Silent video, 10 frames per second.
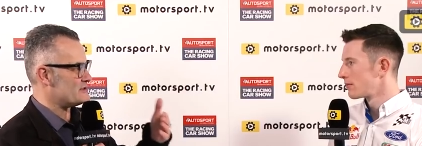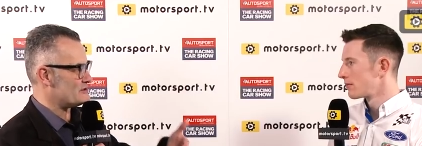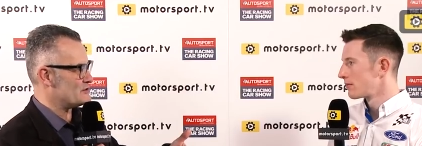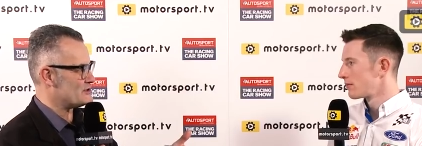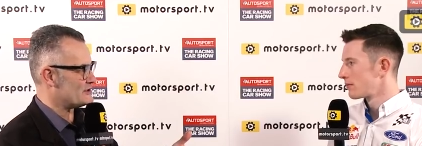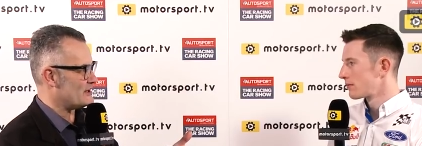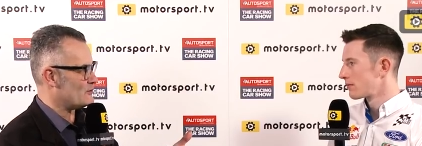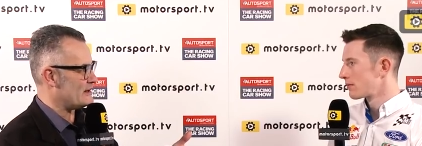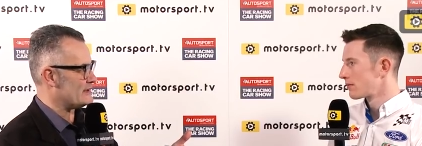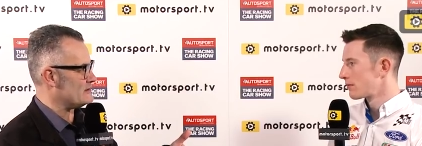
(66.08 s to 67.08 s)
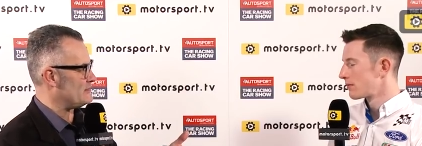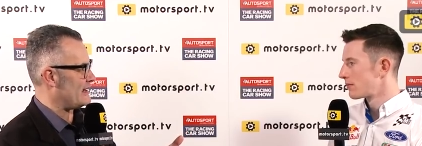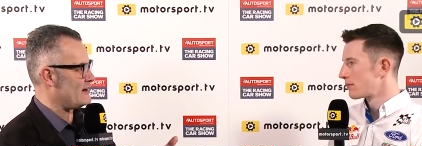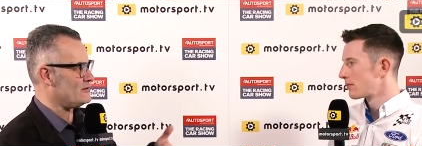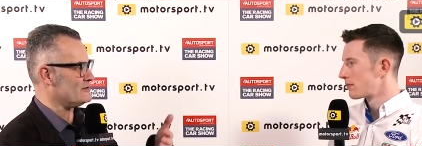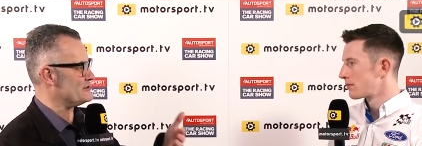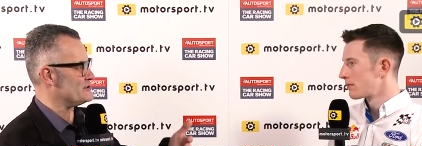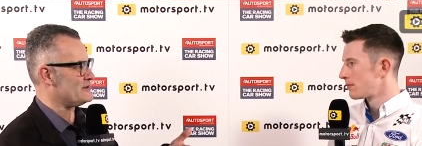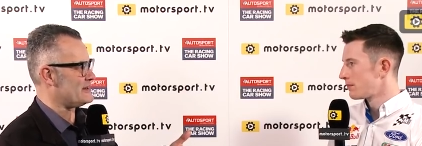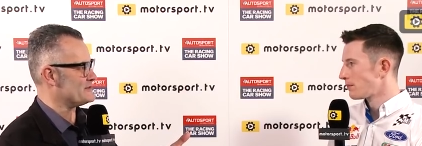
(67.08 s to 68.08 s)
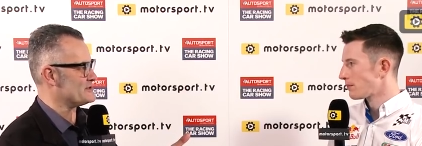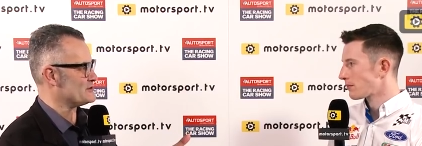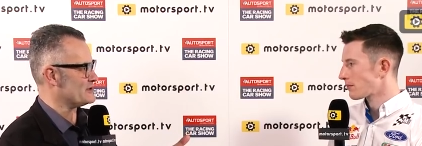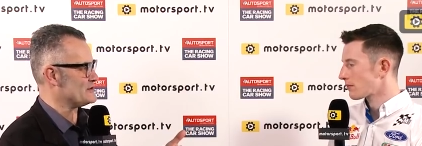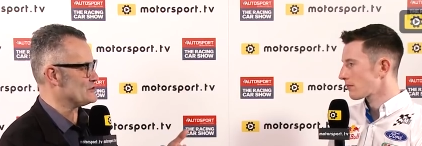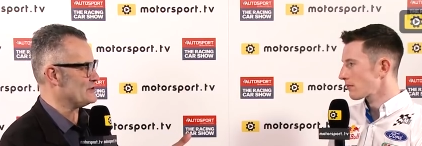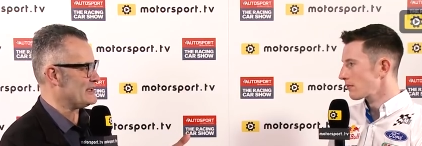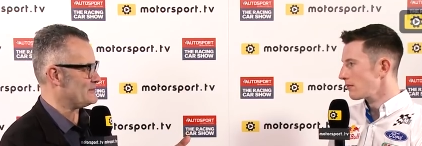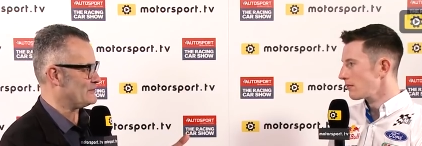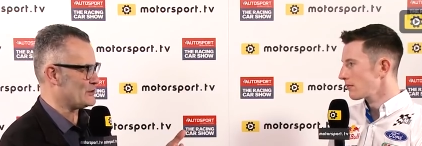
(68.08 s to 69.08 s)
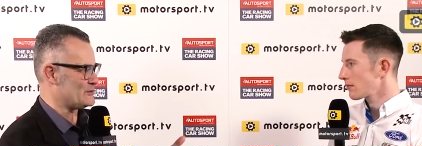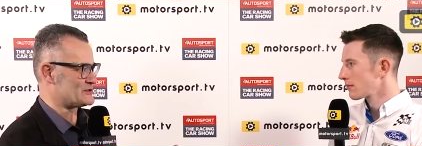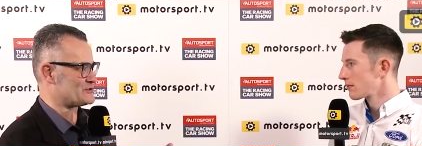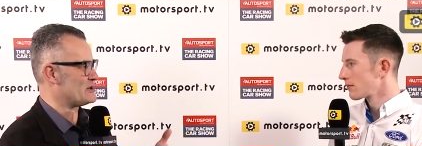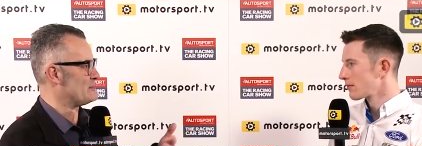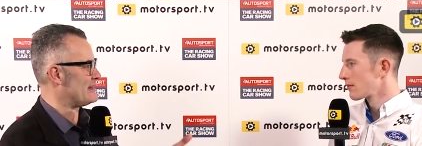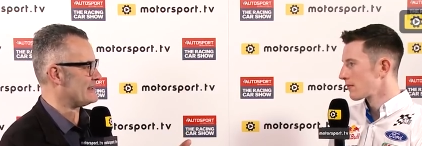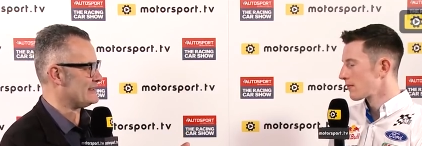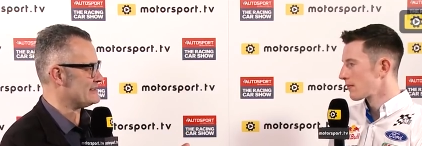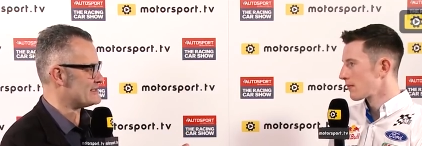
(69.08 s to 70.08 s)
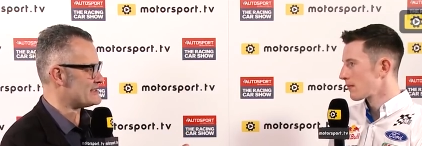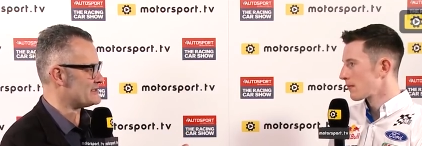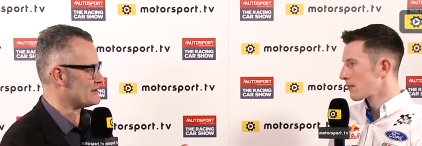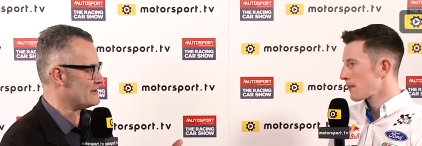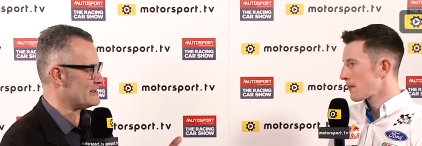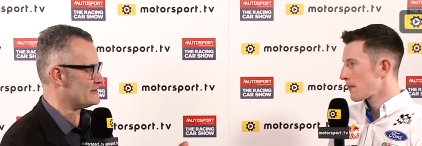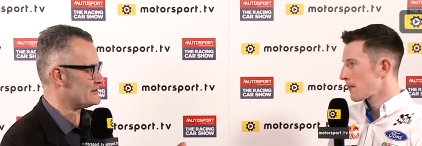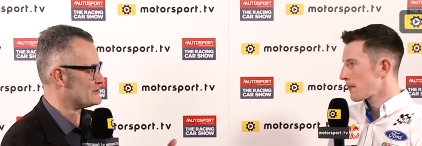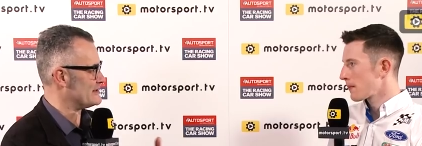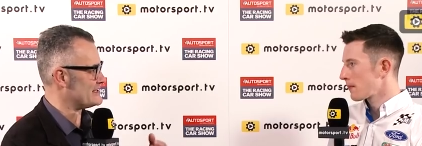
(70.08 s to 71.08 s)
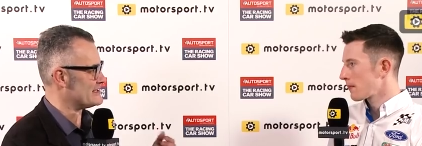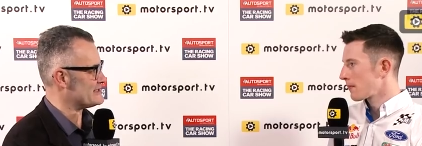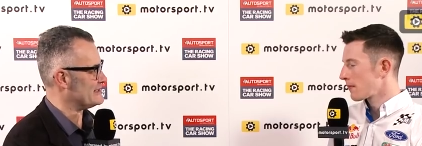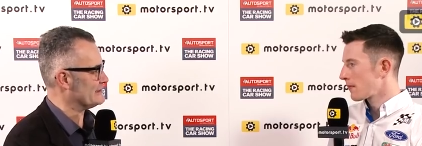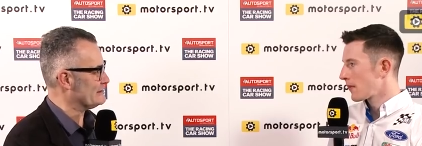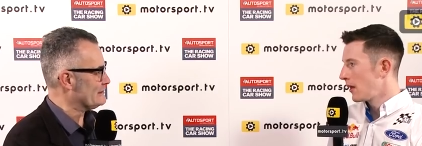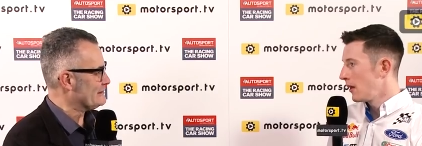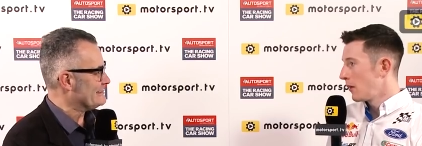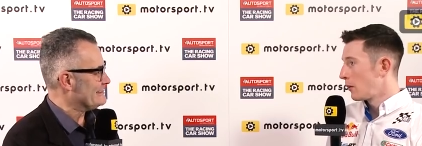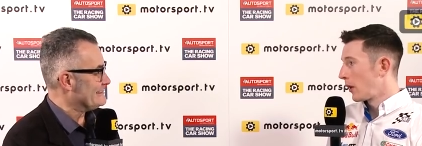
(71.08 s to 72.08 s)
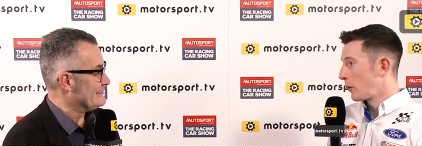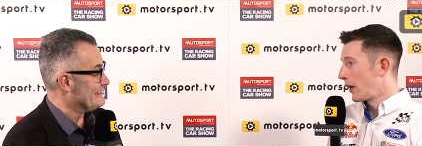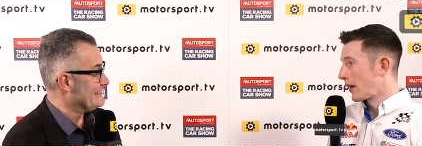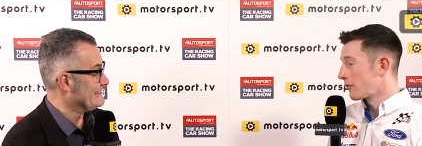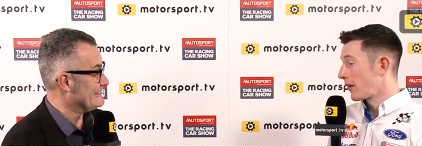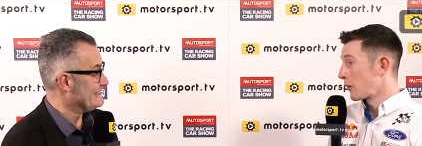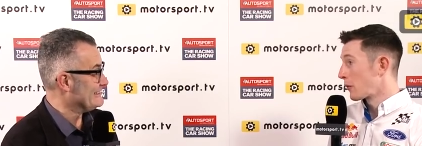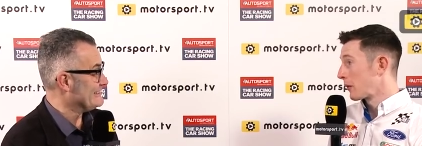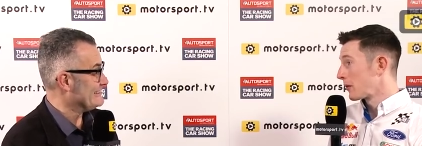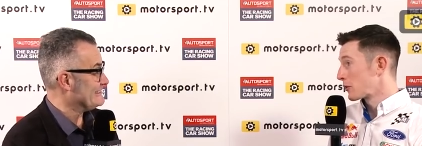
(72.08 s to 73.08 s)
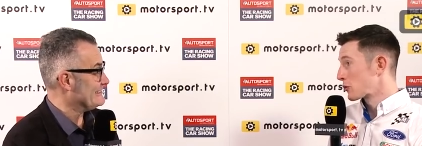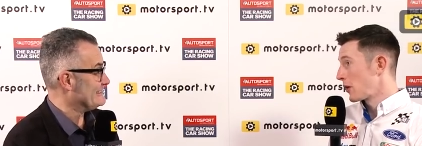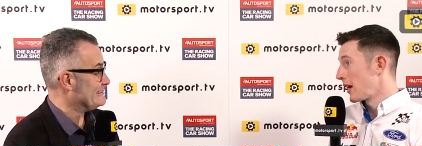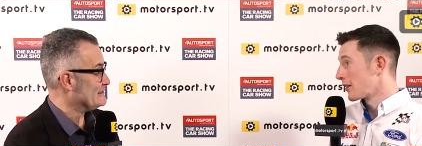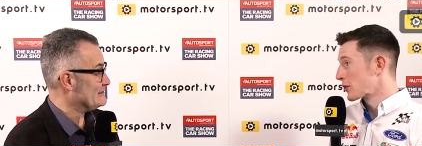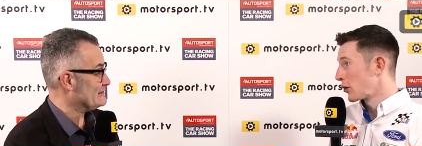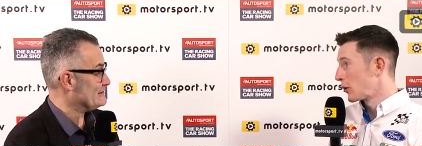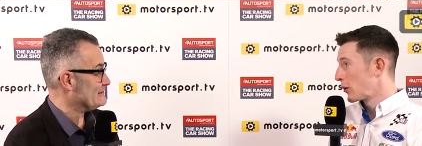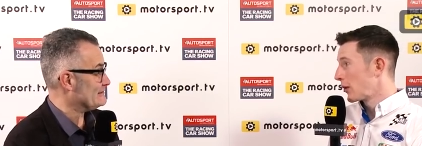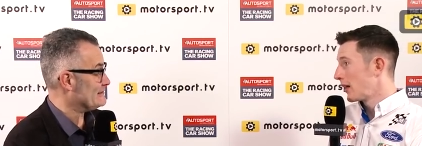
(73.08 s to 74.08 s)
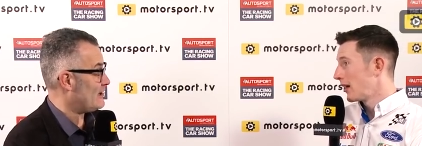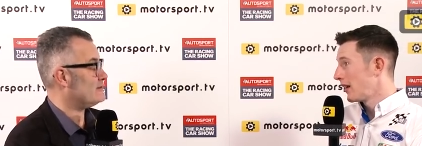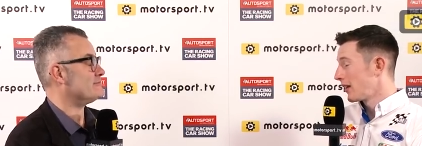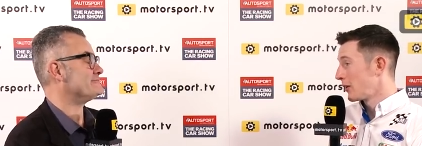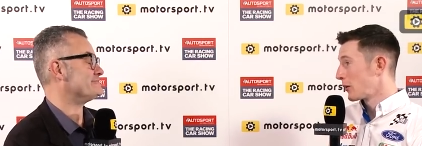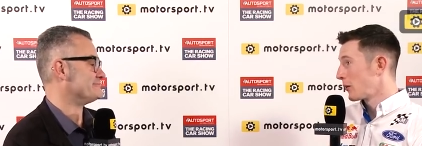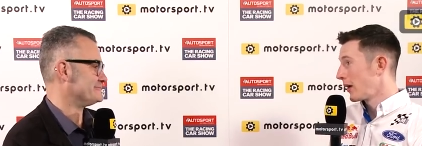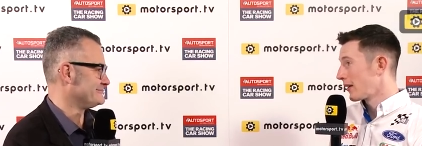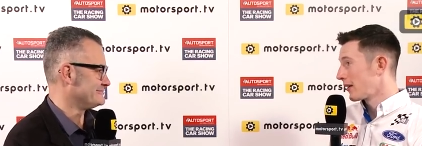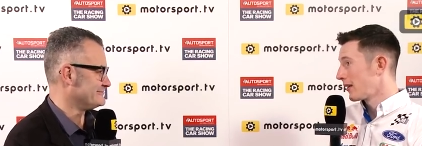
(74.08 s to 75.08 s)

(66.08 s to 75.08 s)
Speaker 1: you, you, took that win. How long did you have to sort of enjoy that before you were straight back in testing ready for 2018?
Speaker 2: Well, we had a final round in Australia, so uh, you know we had